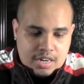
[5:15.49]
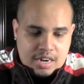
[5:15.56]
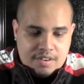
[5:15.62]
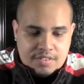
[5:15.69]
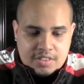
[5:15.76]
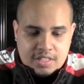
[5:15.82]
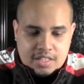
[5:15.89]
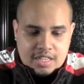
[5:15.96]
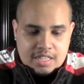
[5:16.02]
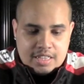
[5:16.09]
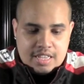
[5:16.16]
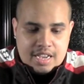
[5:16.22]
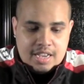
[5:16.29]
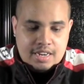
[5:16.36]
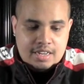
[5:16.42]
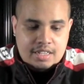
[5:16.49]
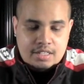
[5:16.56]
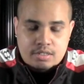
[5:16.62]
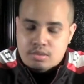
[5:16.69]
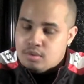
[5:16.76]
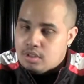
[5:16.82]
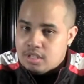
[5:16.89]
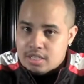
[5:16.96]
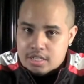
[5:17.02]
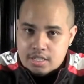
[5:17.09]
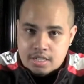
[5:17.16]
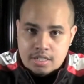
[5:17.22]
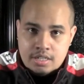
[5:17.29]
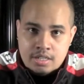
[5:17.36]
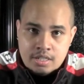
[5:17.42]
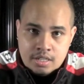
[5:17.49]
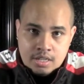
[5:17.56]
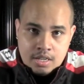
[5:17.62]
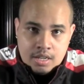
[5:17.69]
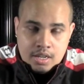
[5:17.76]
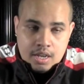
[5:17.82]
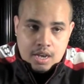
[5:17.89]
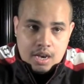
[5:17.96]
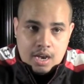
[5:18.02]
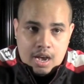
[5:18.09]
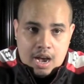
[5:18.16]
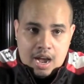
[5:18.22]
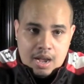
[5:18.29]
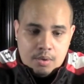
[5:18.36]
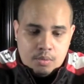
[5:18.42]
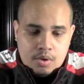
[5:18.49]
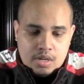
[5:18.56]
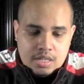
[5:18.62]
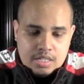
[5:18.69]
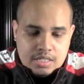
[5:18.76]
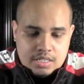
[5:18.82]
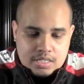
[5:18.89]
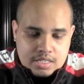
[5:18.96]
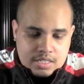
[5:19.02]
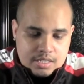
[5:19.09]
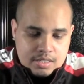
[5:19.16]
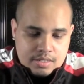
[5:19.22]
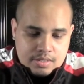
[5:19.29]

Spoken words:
everything like that is really good. I was